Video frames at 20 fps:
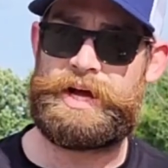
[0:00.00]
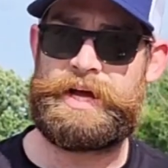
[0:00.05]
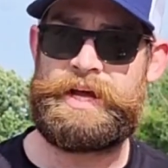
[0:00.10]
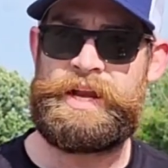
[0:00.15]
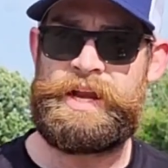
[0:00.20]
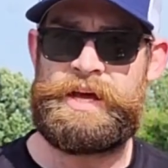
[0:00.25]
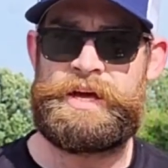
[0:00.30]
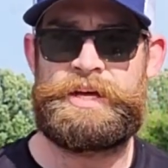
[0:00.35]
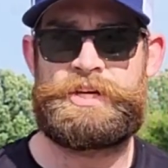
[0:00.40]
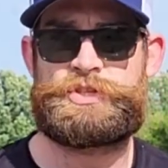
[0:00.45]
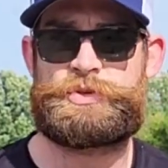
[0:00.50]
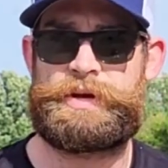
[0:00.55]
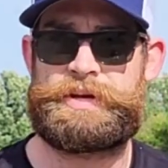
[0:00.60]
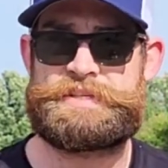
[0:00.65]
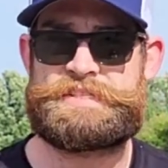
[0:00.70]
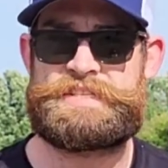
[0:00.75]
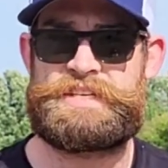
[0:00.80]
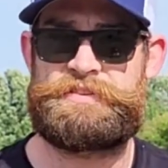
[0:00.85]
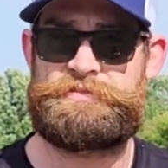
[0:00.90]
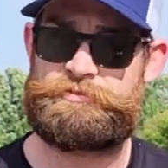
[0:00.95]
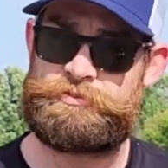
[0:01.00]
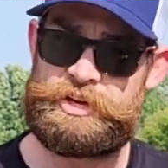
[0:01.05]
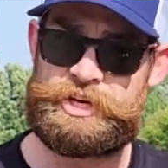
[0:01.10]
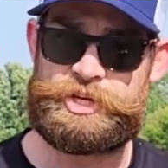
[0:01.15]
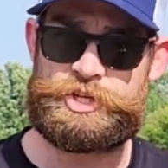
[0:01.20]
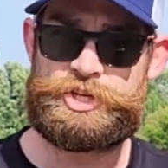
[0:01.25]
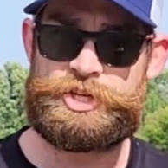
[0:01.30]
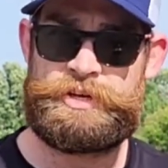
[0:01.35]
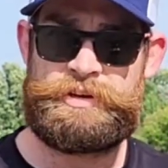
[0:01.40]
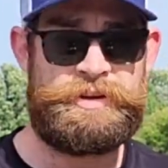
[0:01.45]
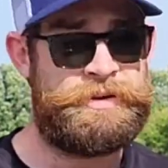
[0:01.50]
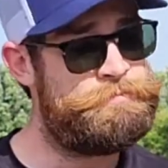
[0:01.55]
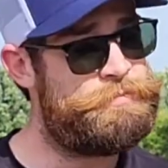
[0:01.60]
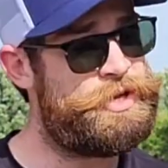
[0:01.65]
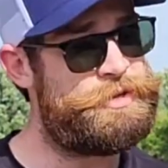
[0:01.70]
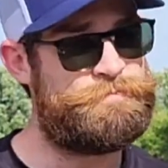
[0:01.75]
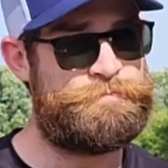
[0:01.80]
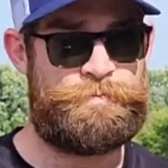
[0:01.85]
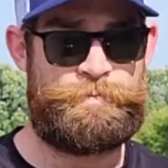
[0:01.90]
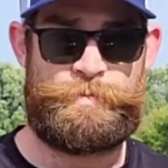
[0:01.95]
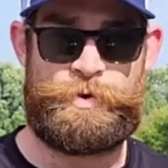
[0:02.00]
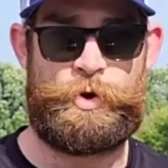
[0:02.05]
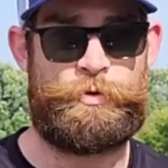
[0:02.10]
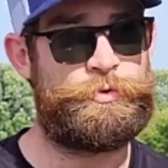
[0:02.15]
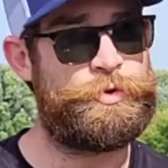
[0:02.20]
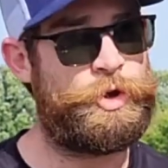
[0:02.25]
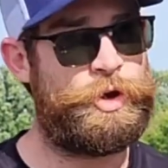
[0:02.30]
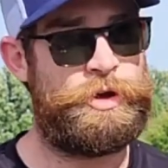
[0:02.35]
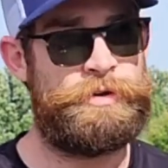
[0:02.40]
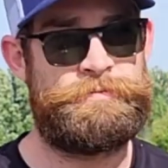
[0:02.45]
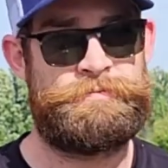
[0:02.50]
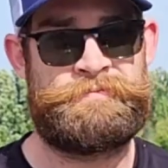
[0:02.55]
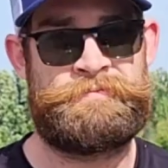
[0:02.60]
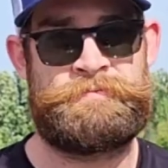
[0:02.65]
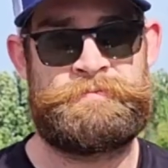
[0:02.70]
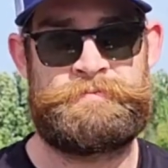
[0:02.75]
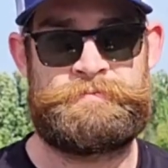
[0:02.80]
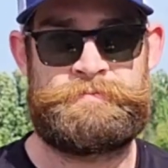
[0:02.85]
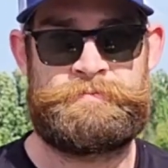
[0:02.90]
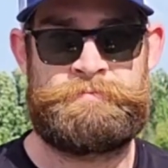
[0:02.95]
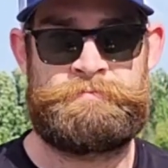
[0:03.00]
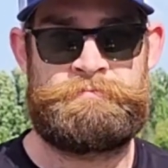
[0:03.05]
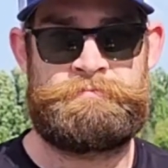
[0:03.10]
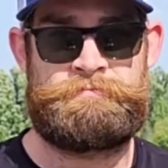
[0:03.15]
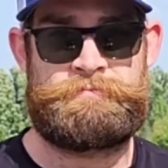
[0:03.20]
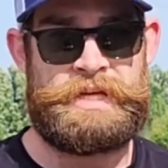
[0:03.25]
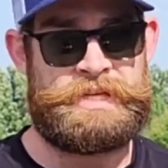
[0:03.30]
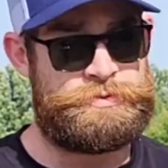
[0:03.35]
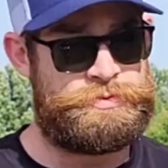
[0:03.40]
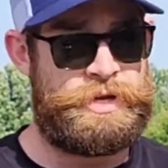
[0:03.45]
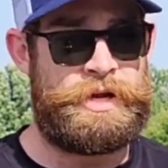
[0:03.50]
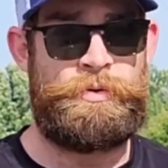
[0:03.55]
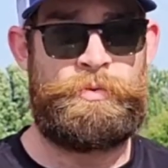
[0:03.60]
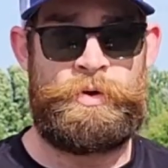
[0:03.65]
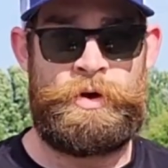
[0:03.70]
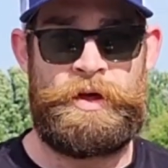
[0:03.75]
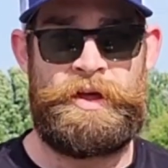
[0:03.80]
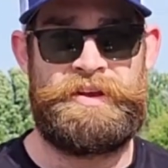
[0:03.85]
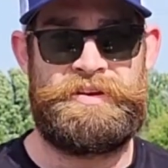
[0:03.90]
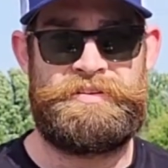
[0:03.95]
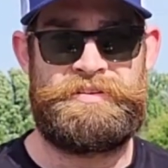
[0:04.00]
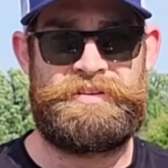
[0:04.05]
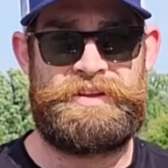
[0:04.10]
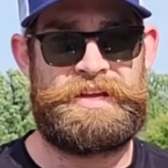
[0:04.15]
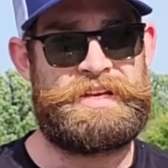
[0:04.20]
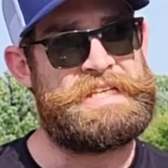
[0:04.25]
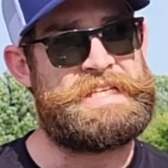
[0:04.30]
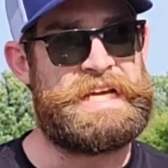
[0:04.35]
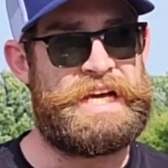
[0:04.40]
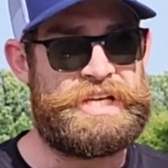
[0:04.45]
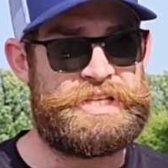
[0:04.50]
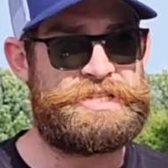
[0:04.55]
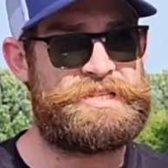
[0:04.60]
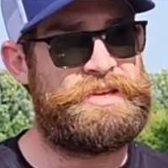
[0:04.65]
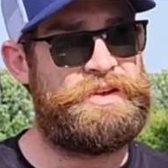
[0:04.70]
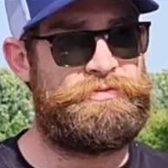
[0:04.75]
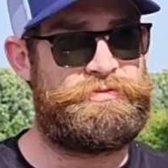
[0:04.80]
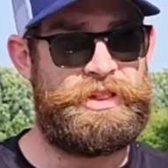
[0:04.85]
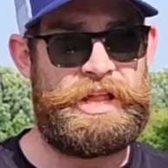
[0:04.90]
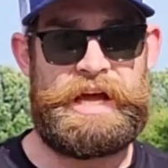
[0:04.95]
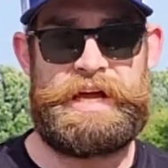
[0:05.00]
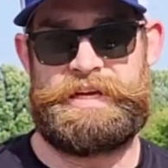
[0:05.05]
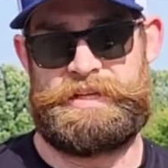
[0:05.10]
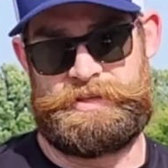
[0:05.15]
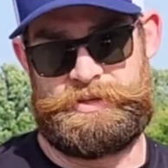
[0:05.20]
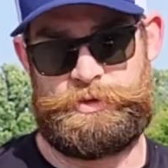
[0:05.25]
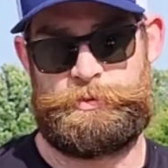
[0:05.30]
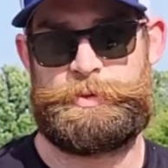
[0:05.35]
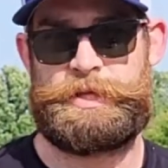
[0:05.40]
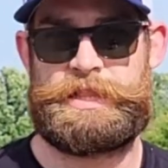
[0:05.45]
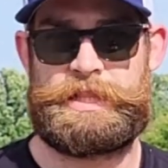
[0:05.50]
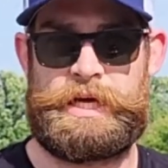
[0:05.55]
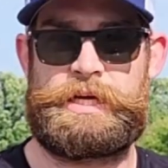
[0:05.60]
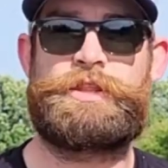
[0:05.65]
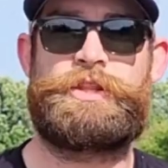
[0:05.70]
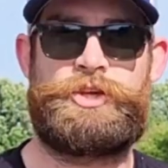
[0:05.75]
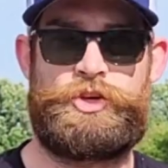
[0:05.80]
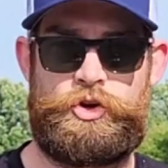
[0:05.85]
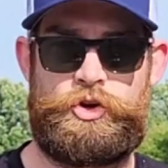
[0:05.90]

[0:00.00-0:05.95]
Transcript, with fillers: height so I could see it finish, but overall, that's what I want. It does fly a little bit like the